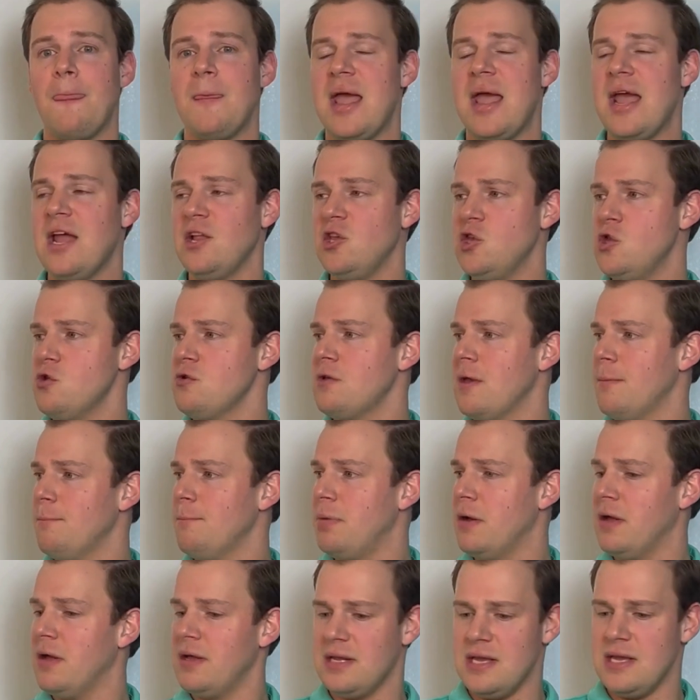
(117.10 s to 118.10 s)
and you can
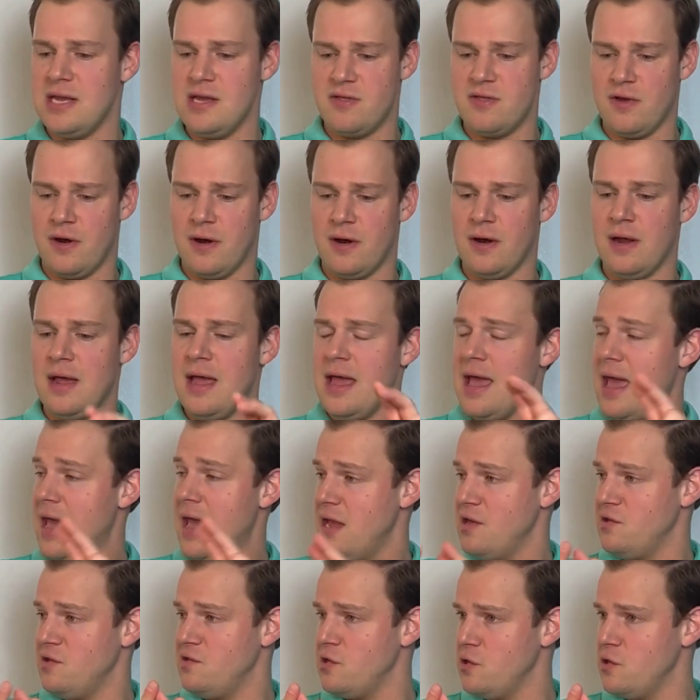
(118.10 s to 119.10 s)
put either
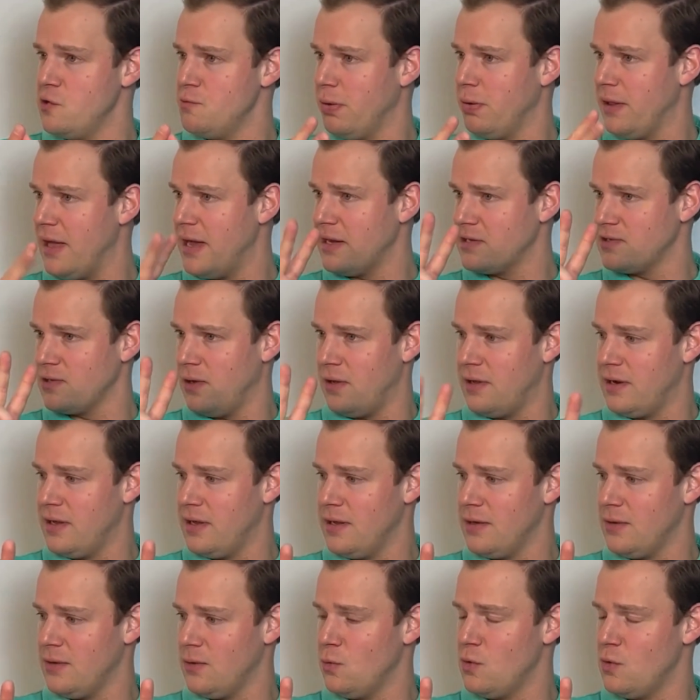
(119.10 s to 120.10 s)
a duplex on
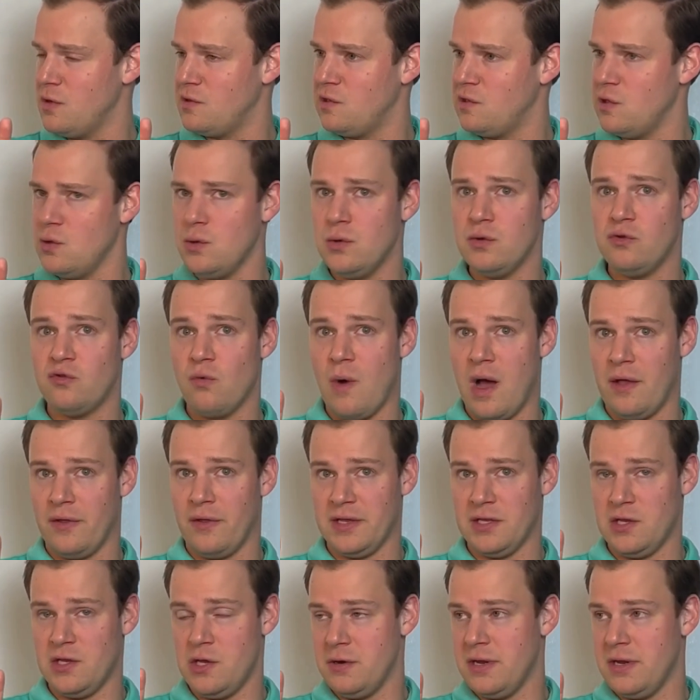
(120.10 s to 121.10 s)
it with 2
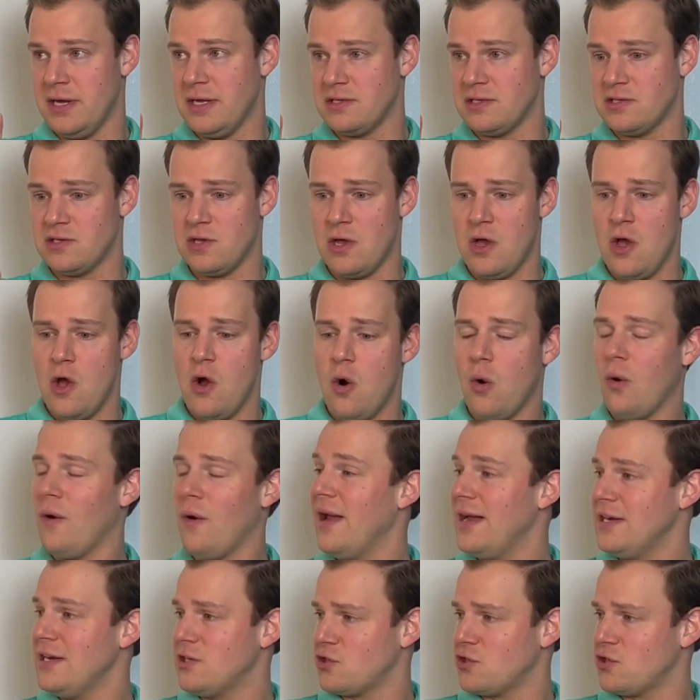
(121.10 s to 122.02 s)
dwelling units or a